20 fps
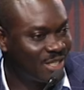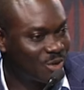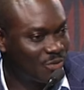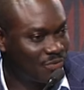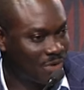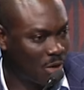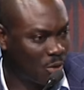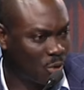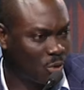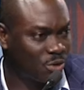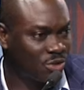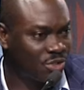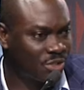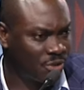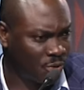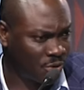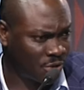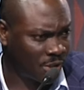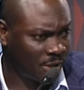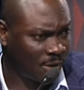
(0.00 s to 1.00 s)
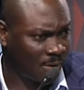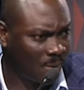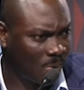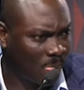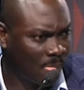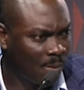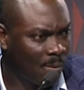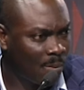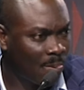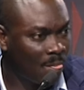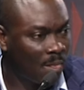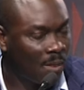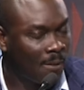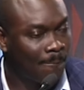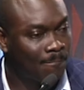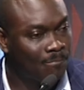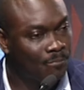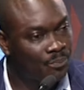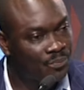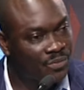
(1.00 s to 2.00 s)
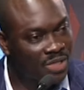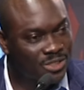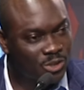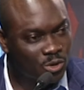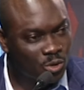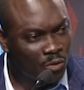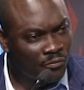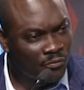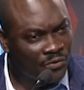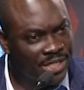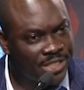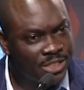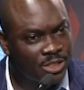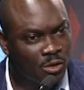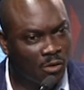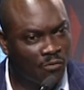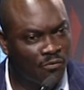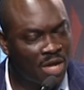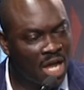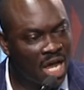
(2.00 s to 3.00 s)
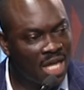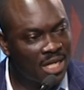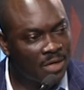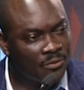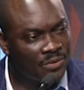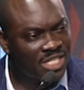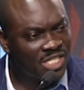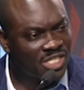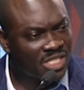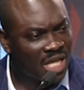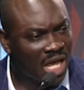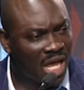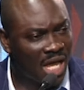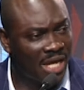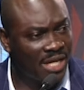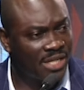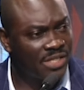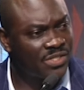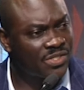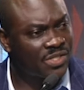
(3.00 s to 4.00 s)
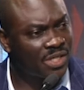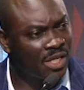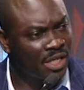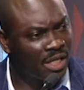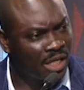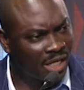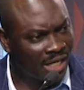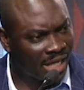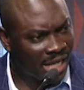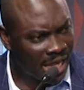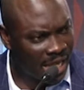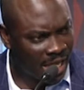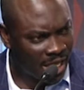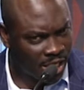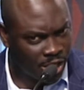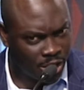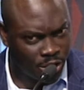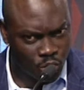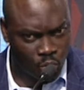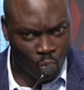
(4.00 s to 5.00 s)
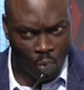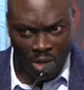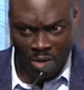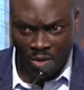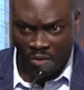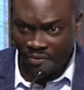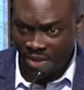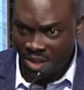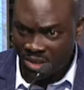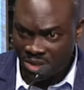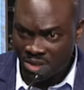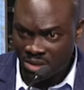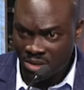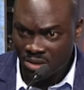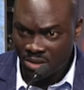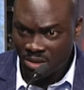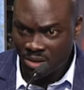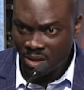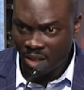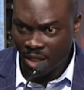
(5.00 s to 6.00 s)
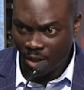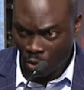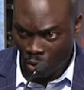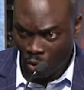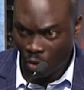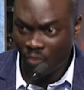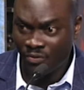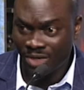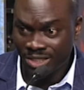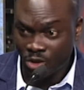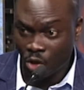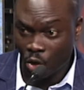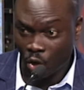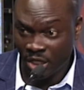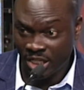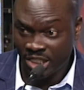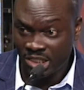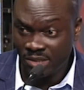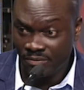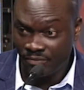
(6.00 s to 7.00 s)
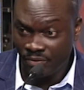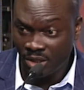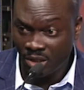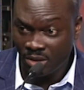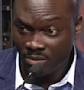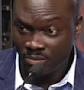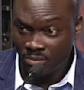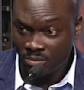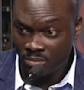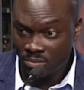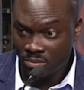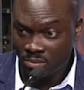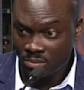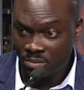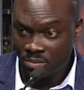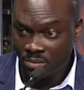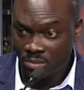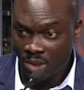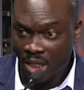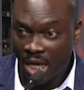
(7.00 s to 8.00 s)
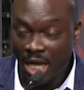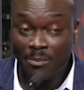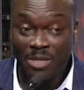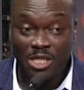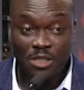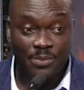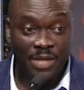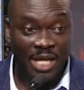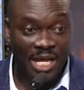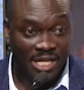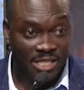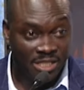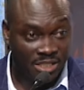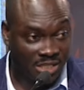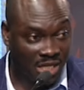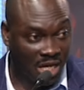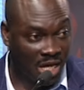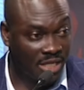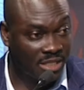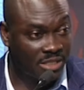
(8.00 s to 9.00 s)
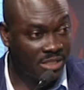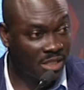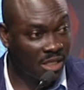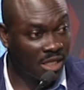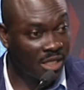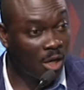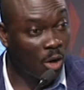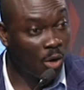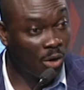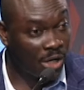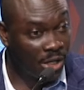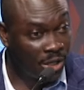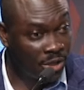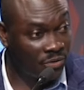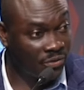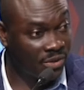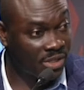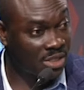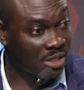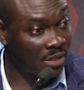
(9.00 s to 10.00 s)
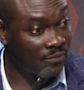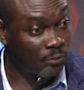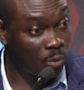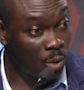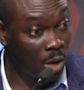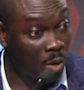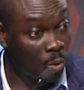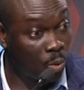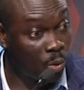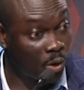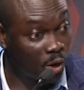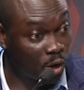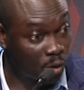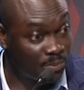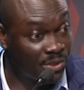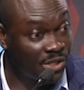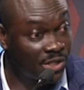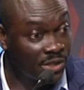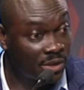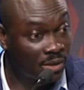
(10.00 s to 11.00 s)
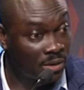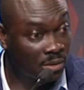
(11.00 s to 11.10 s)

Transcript: our Constitution. The sovereignty of Ghana resides in each one of us and all of us collectively and must be exercised in our interest and for our well-being.